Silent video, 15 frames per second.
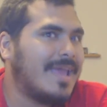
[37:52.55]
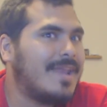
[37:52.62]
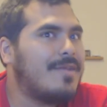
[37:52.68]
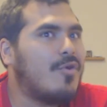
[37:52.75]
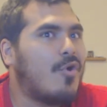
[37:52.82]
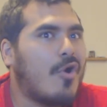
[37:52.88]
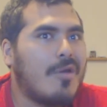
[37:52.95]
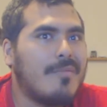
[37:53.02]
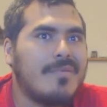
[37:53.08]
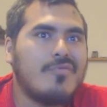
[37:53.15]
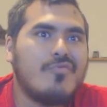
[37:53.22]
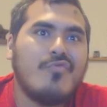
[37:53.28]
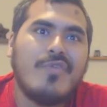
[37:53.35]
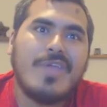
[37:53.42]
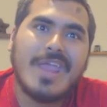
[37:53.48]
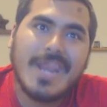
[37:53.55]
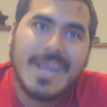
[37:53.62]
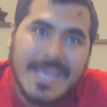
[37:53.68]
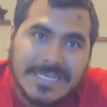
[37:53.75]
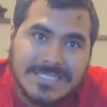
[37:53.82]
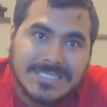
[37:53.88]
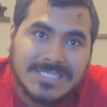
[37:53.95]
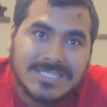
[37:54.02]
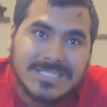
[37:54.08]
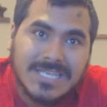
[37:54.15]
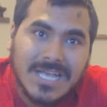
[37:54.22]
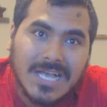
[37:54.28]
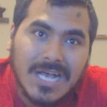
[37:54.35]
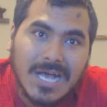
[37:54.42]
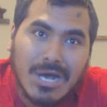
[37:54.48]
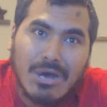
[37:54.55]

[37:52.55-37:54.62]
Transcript: and Norman Reedus.